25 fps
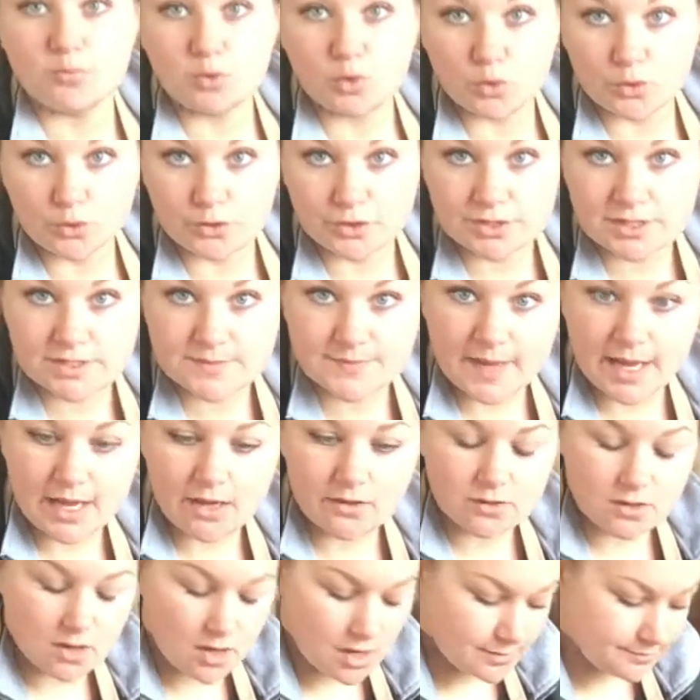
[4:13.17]
pour
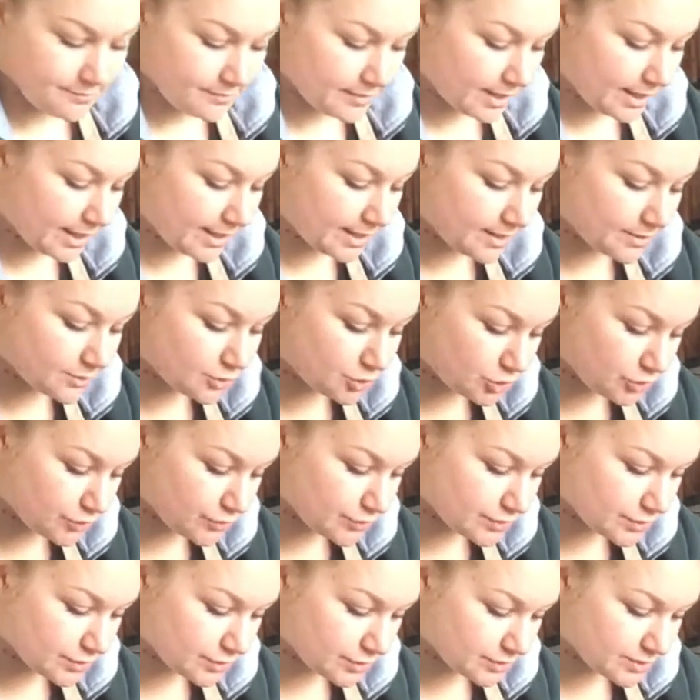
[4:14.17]
spout on my
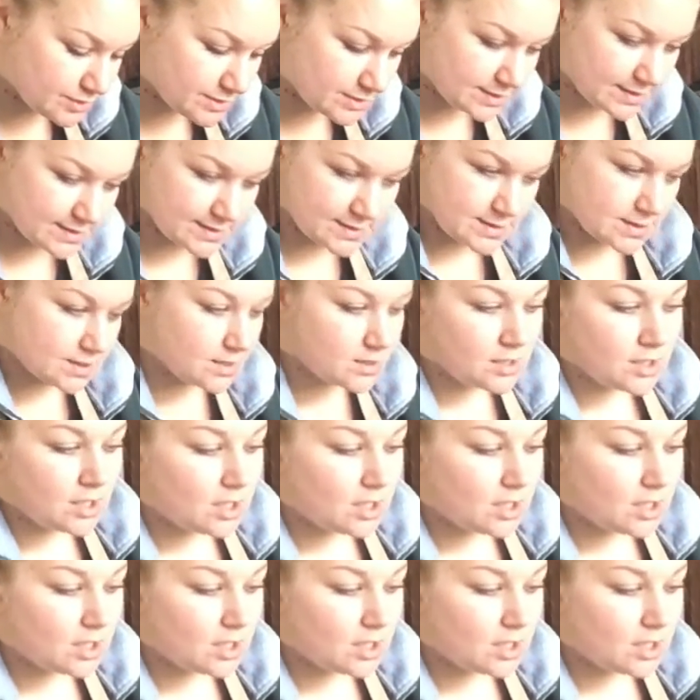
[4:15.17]
juicers because